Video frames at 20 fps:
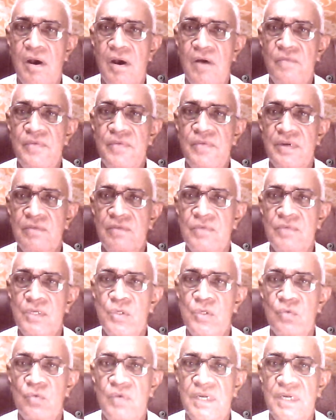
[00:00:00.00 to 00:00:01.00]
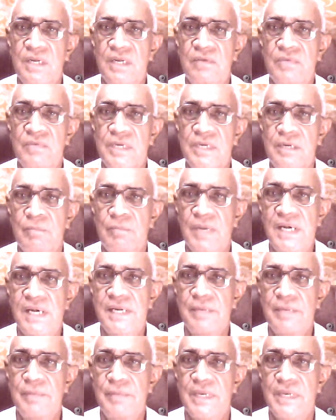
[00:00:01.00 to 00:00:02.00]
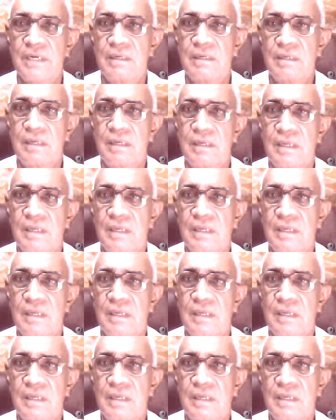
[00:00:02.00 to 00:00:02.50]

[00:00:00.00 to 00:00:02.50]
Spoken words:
half an hour to 1 hour in multipara.